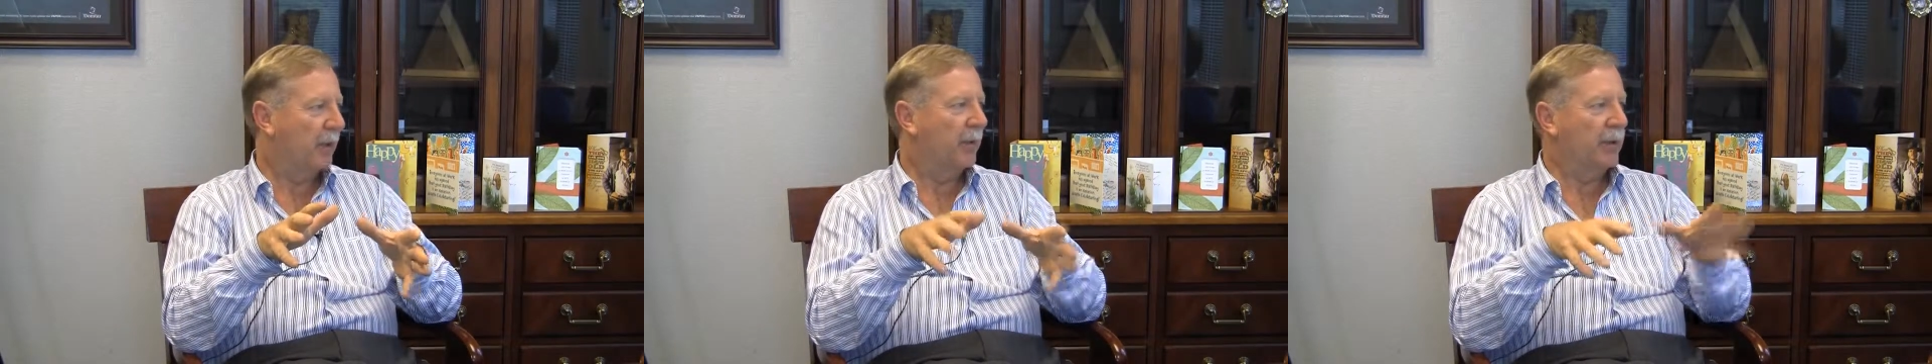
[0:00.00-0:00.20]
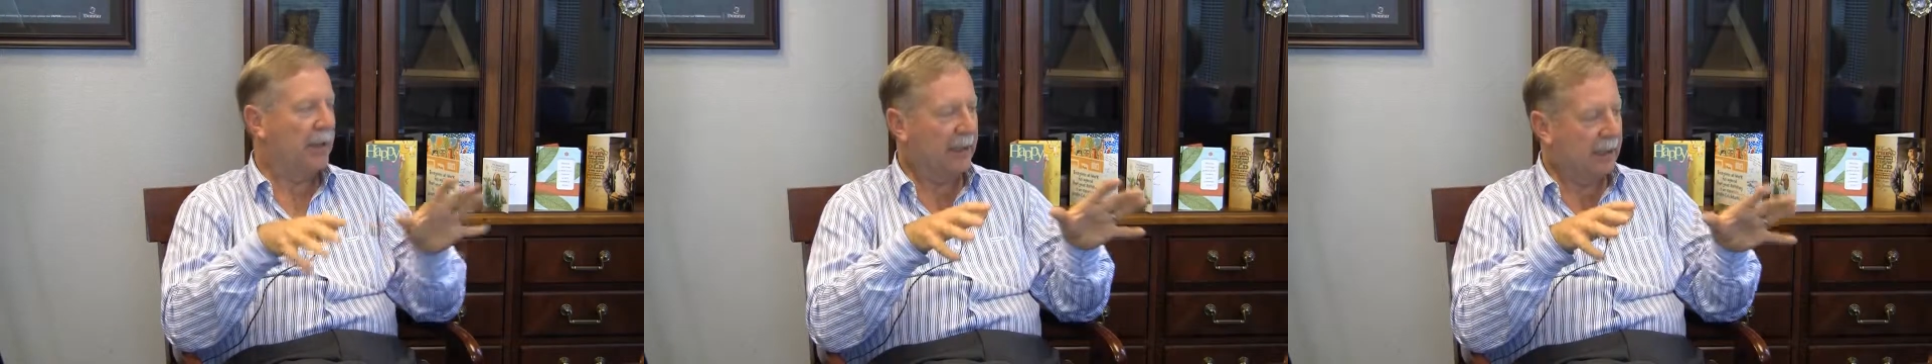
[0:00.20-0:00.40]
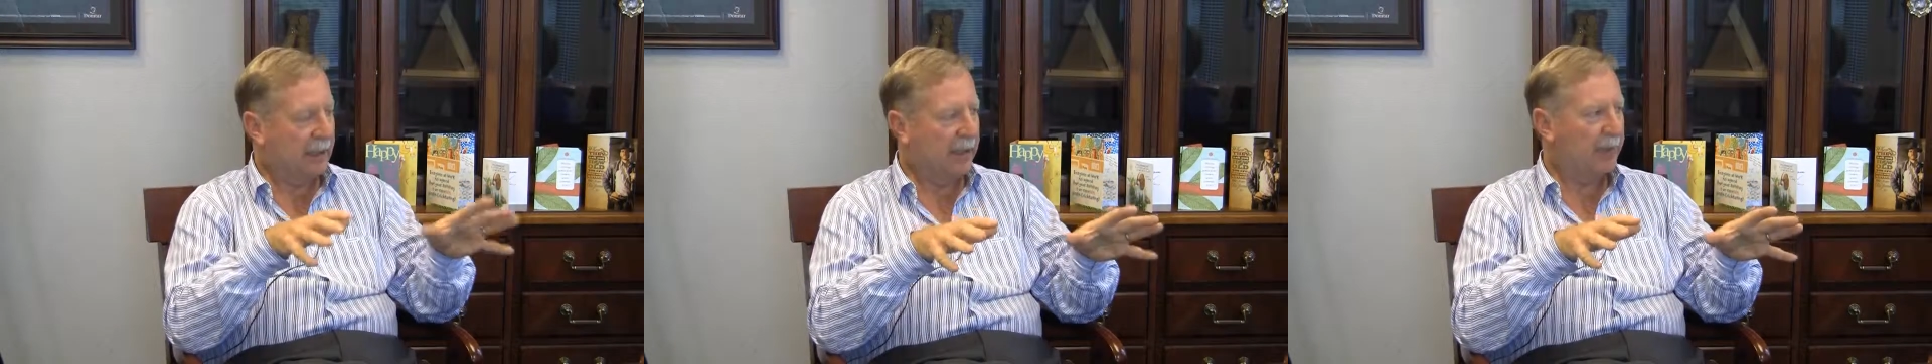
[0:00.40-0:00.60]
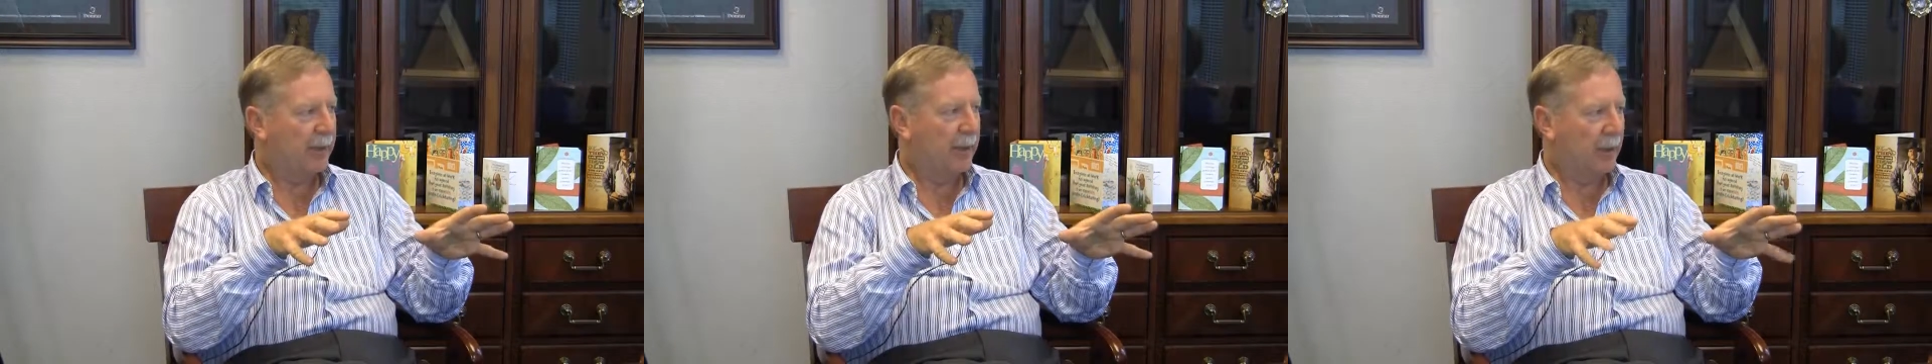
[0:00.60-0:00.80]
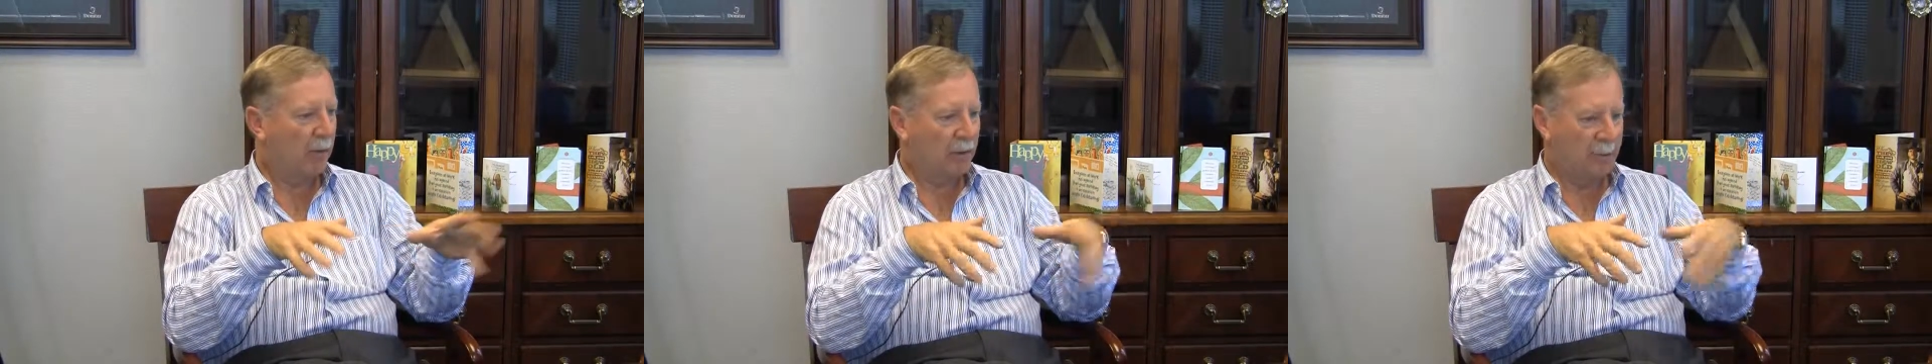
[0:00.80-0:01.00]
but they need
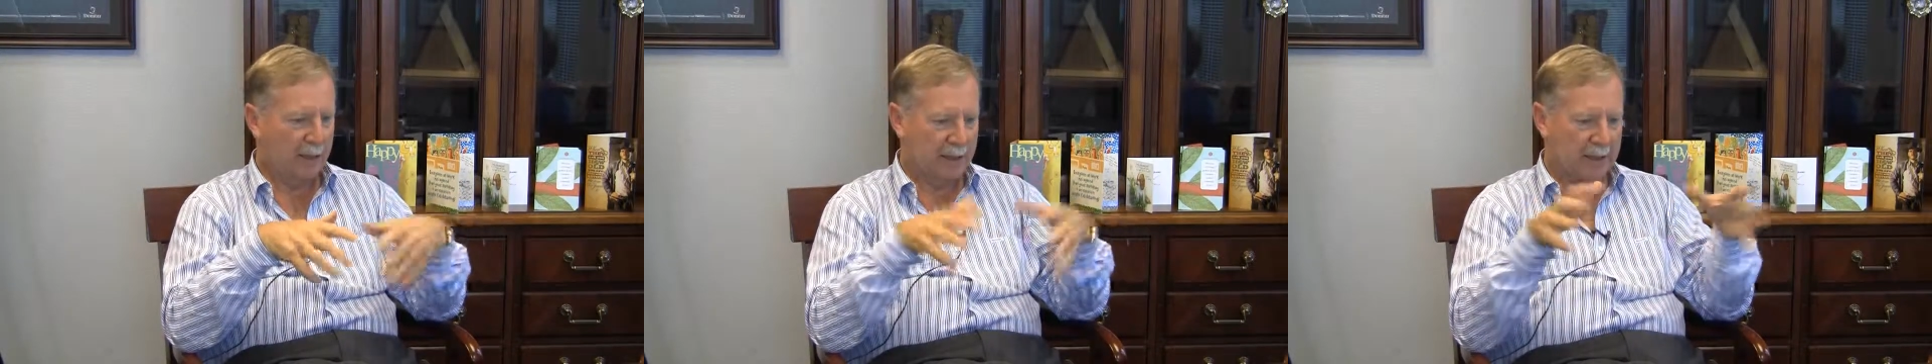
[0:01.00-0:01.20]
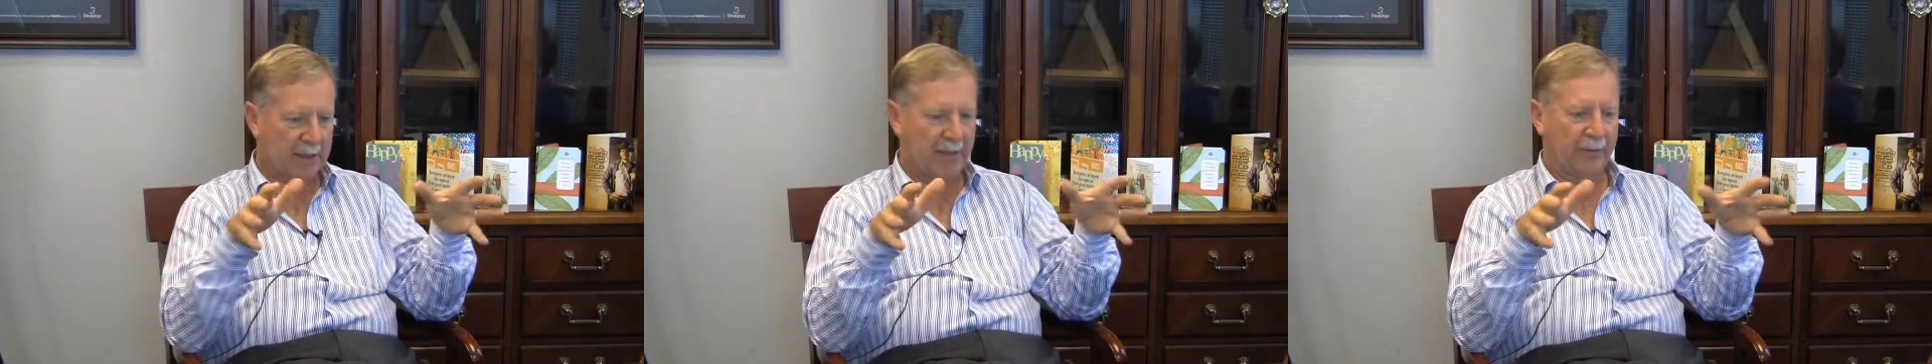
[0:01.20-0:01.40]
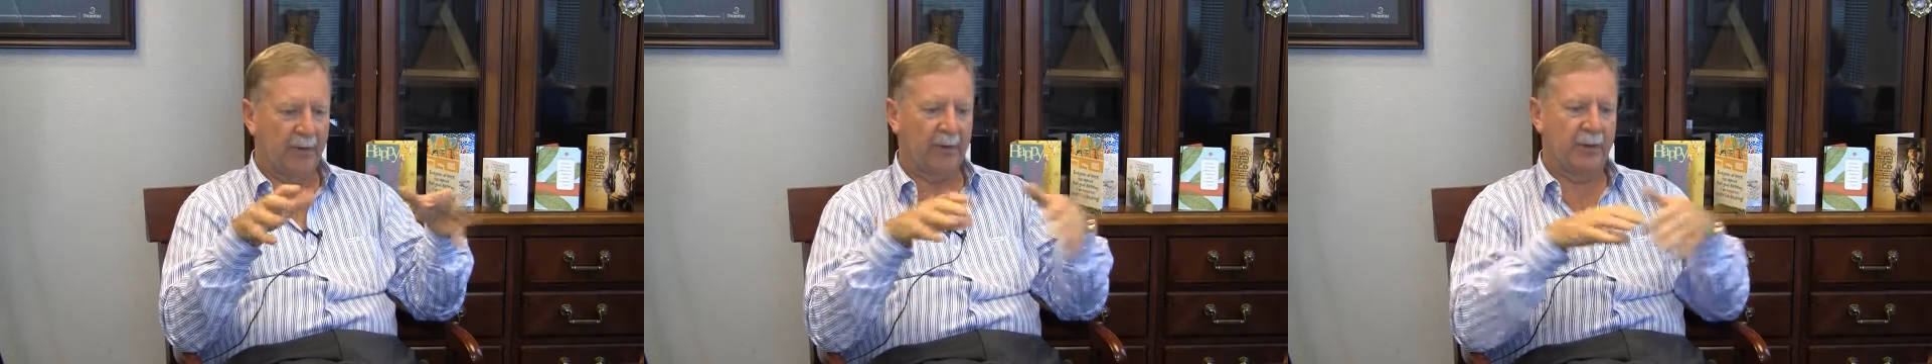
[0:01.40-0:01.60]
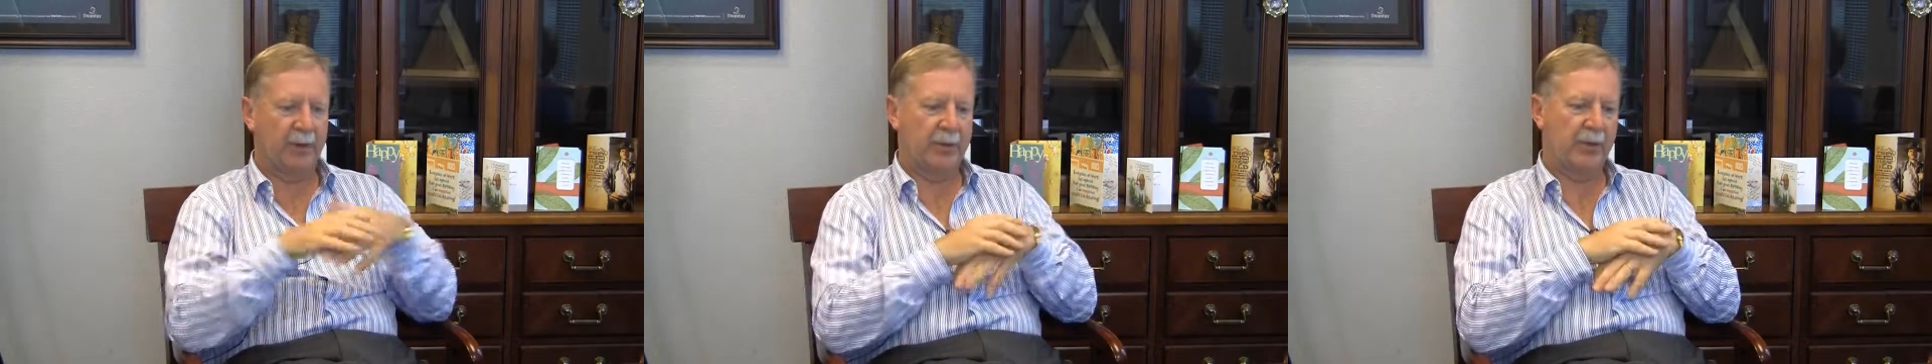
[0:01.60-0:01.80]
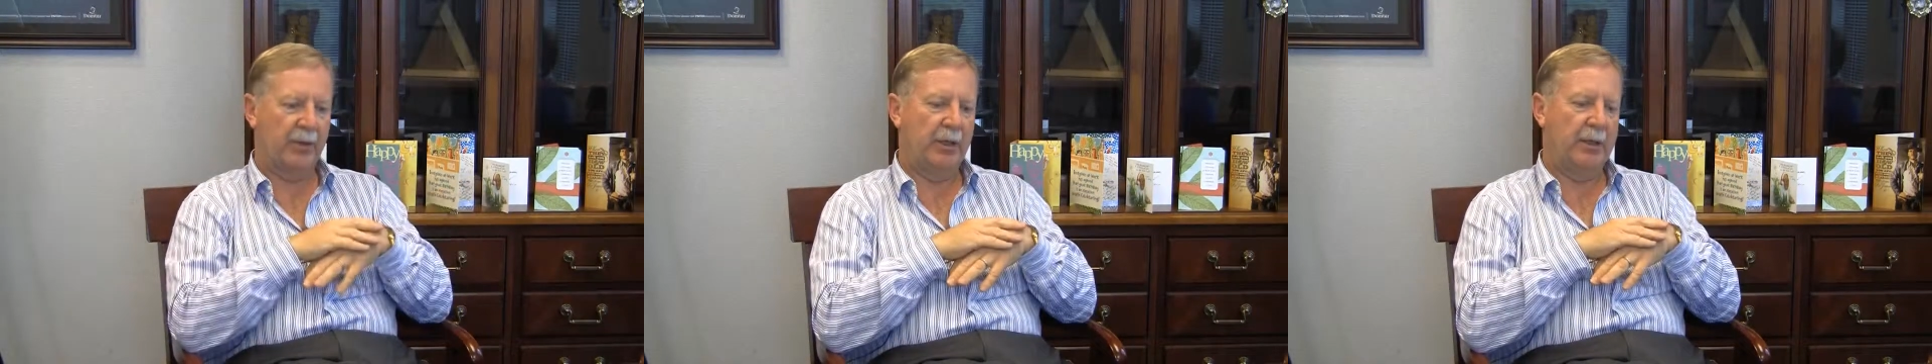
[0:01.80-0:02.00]
pulp because they haven't got the
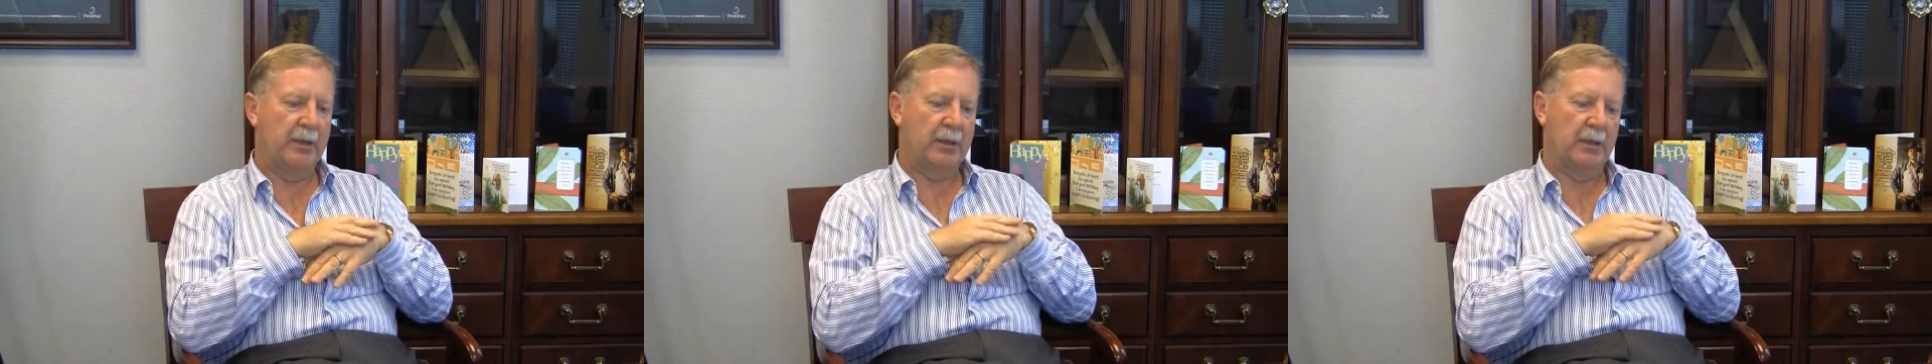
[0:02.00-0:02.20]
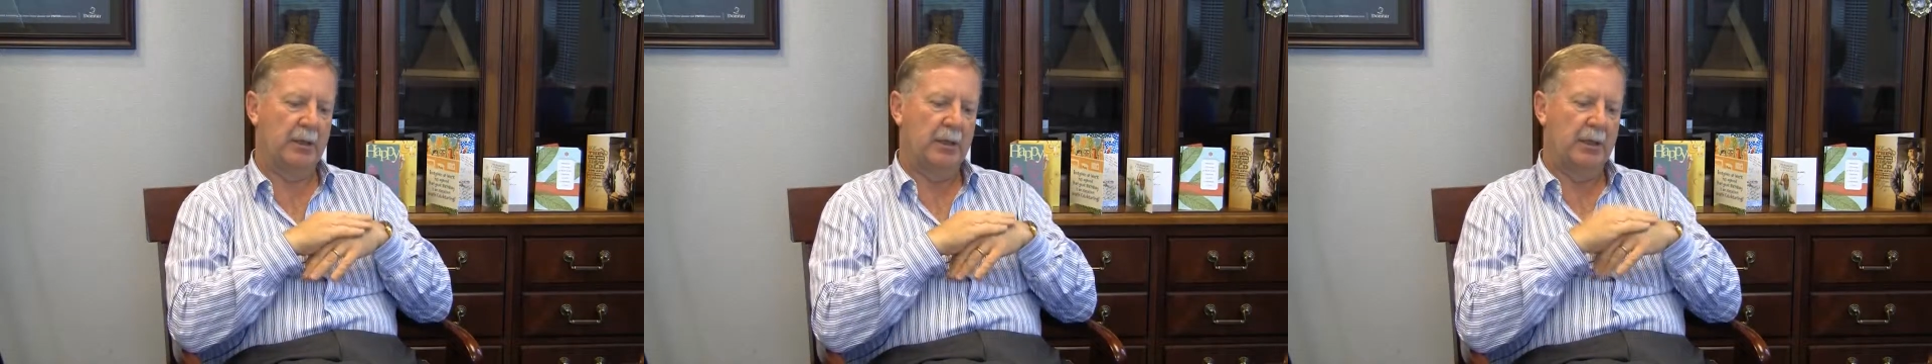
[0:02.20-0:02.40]
trees.